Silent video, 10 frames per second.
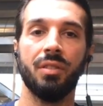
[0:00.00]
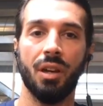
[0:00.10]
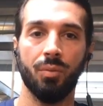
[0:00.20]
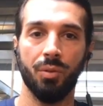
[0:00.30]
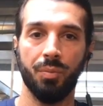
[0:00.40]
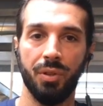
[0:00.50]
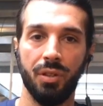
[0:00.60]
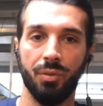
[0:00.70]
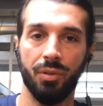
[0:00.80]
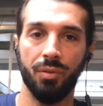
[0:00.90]
that will
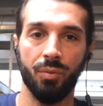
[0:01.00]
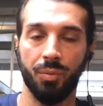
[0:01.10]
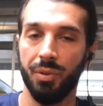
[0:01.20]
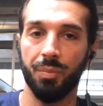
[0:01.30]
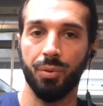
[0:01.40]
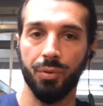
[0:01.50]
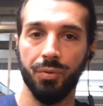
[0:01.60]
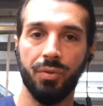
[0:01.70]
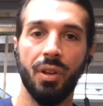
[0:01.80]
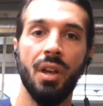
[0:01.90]
be
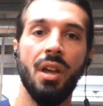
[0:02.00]
approved,